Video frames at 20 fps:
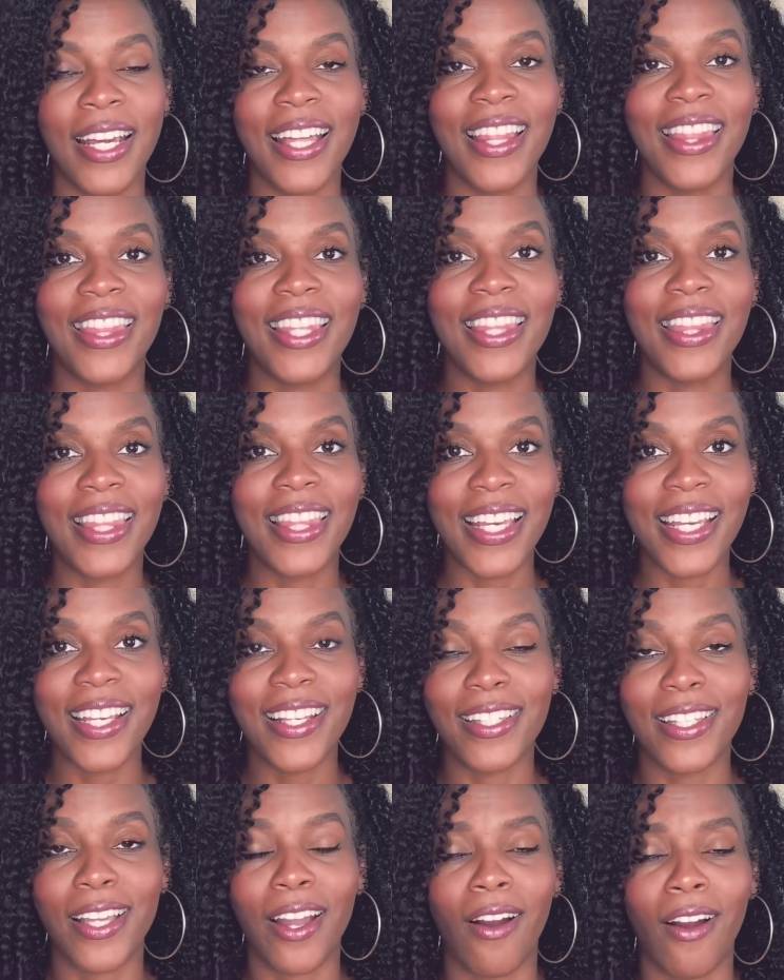the things
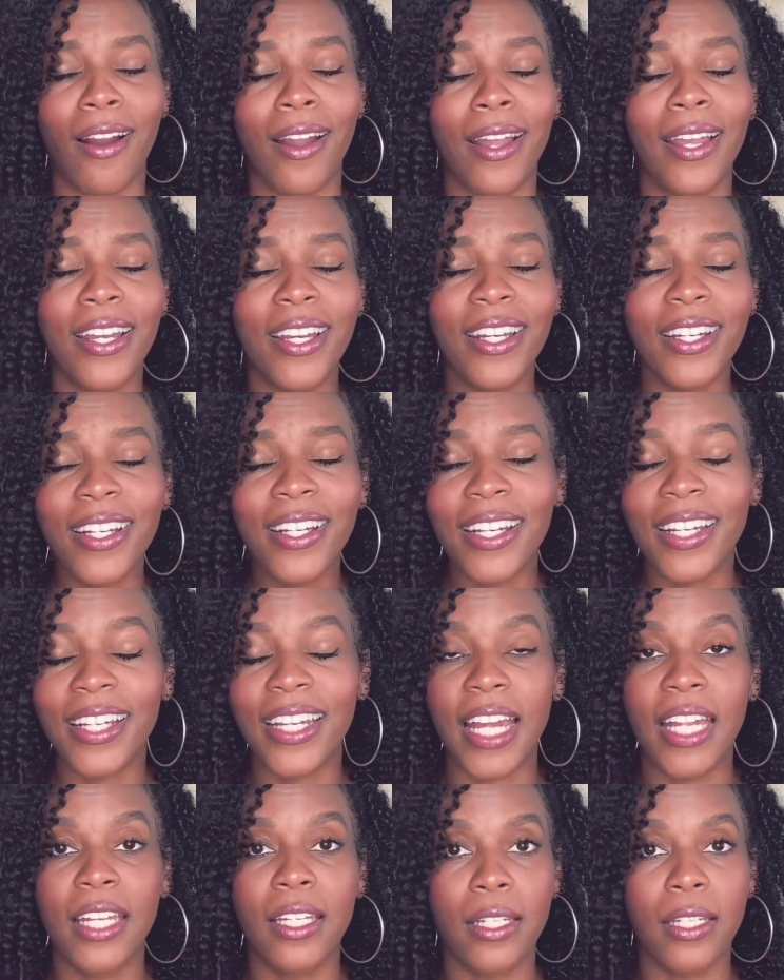that are good
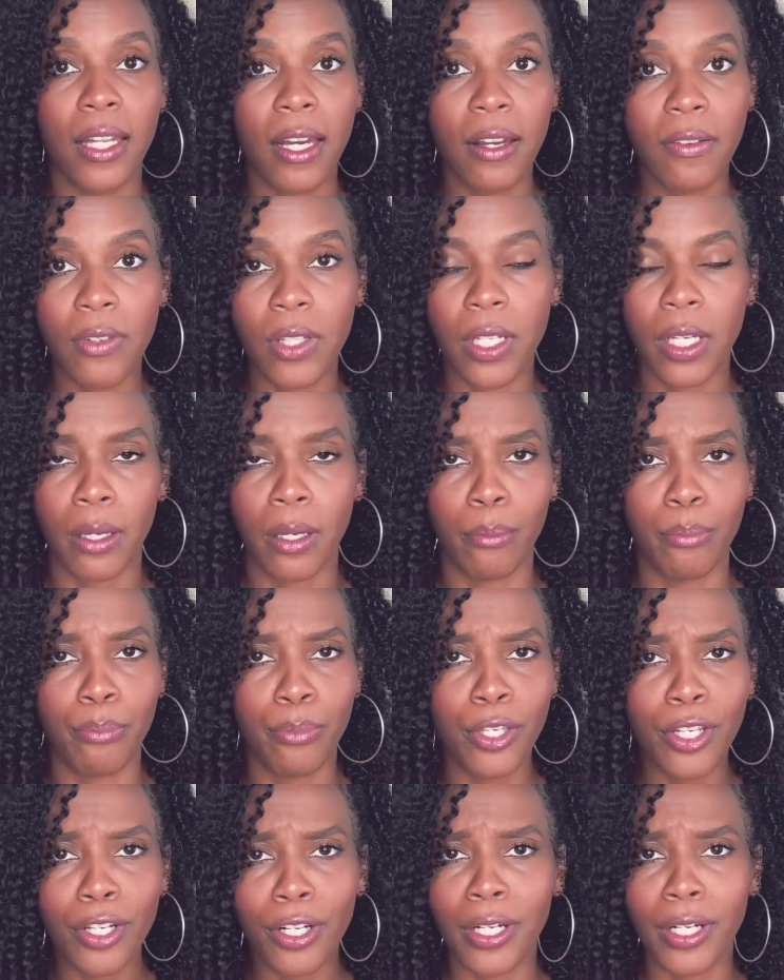and lovely and
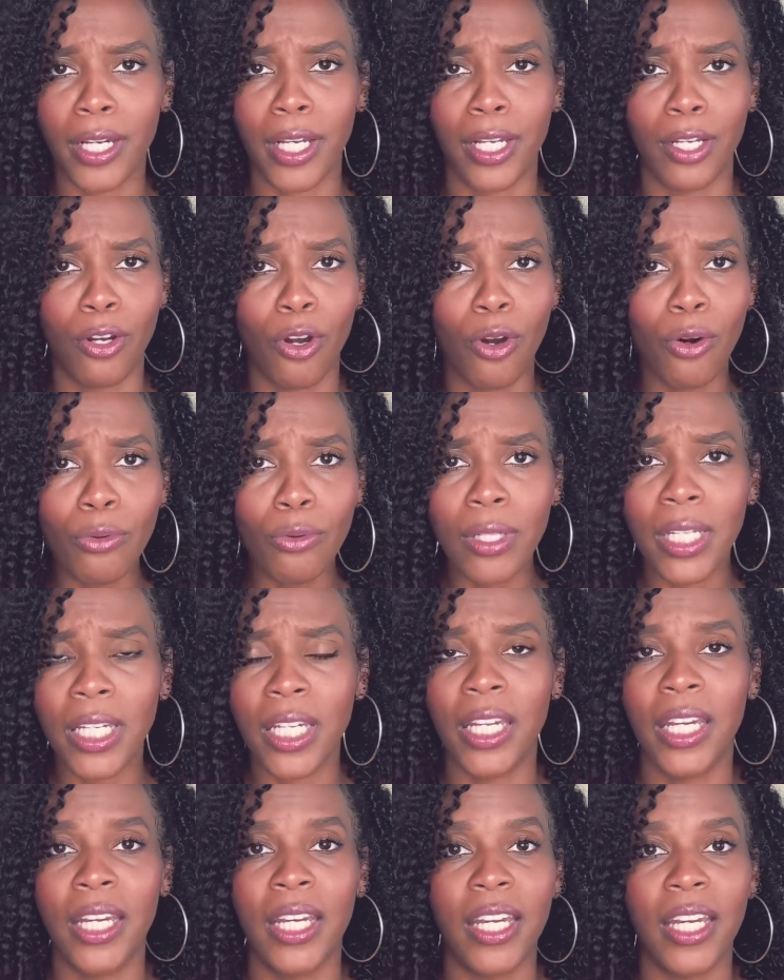pure and holy
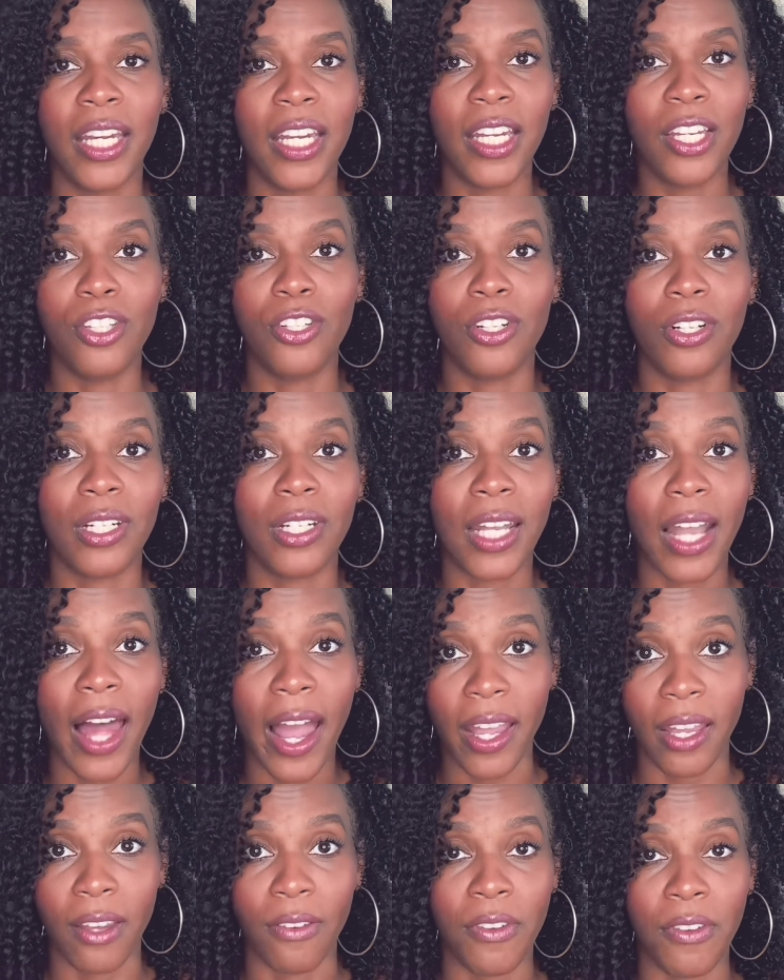in your
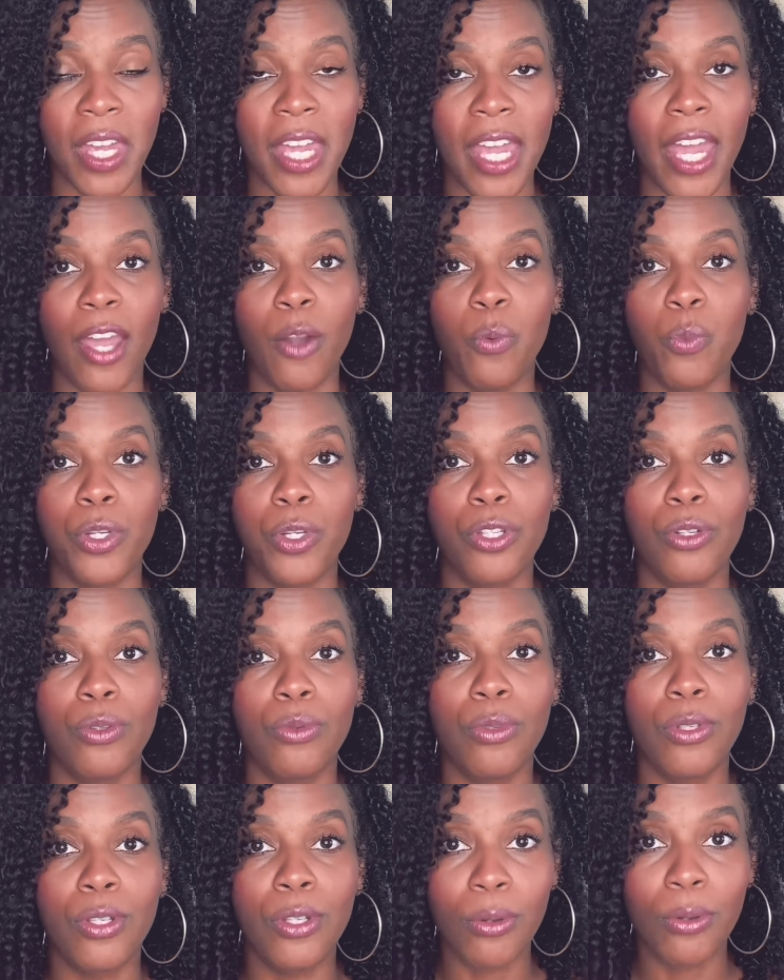life. And when you
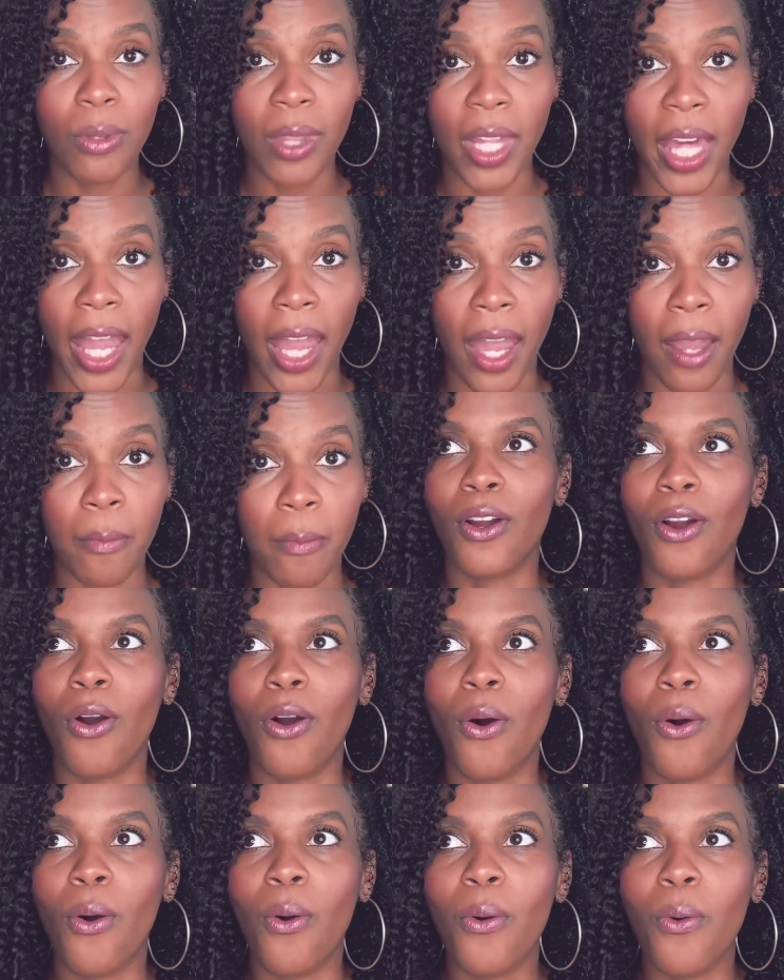do that, your
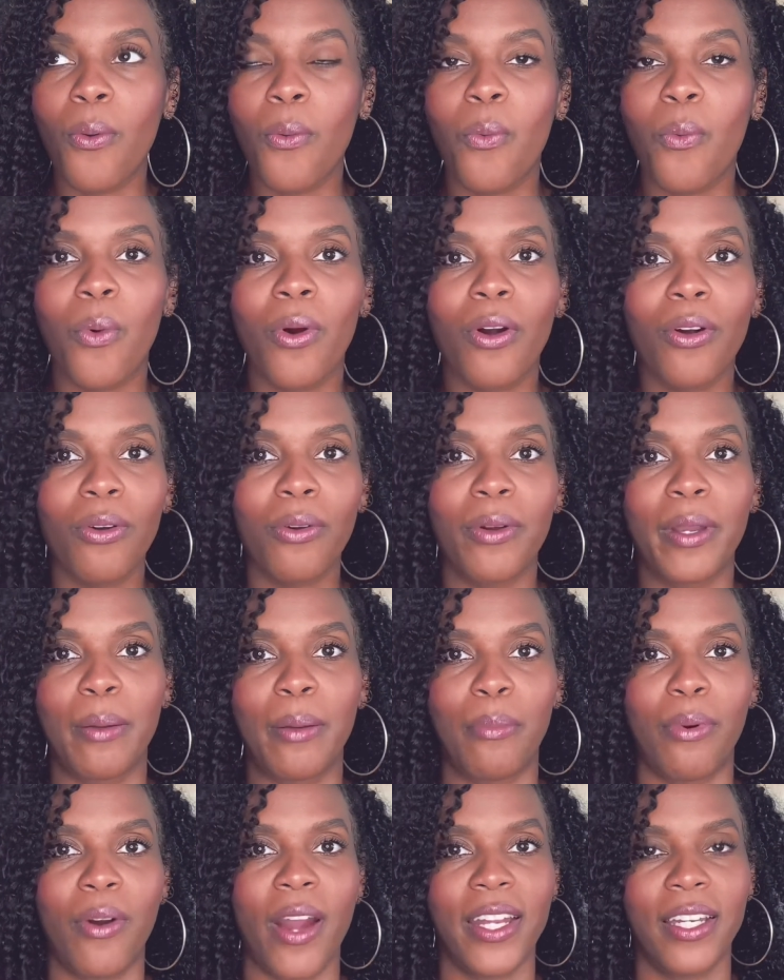whole world can
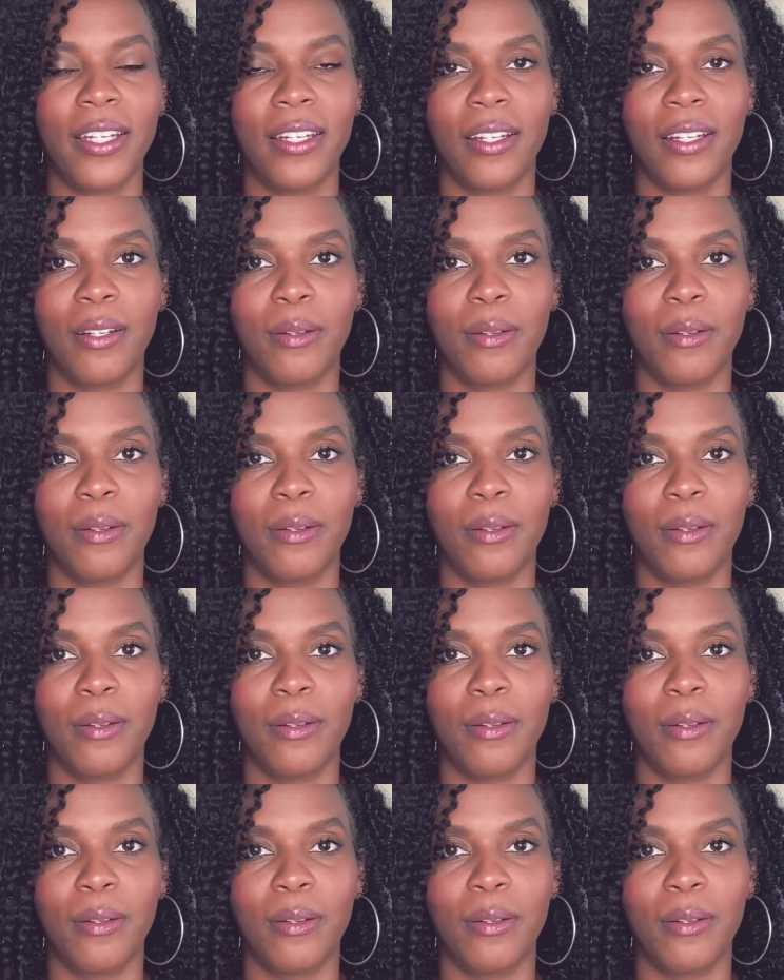brighten up.